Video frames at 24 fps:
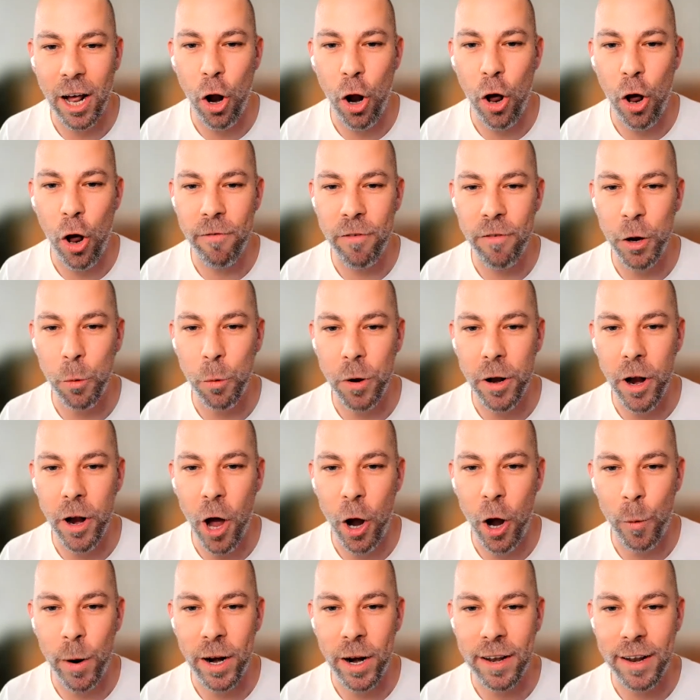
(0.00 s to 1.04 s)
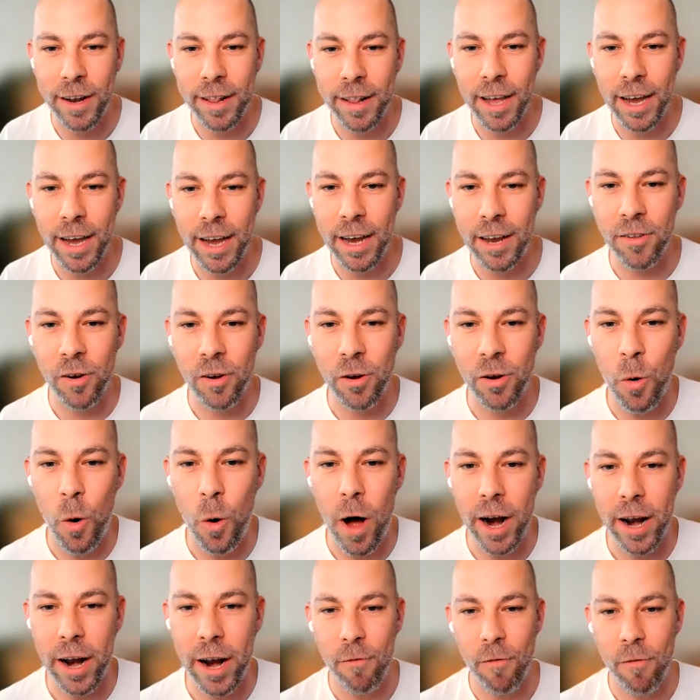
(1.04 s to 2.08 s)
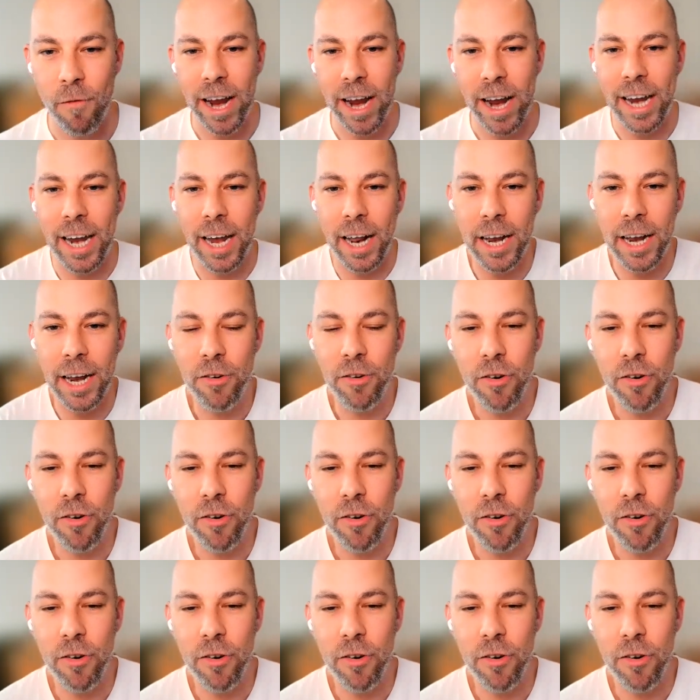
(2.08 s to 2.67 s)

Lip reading: handle it. As I think a lot of you will know,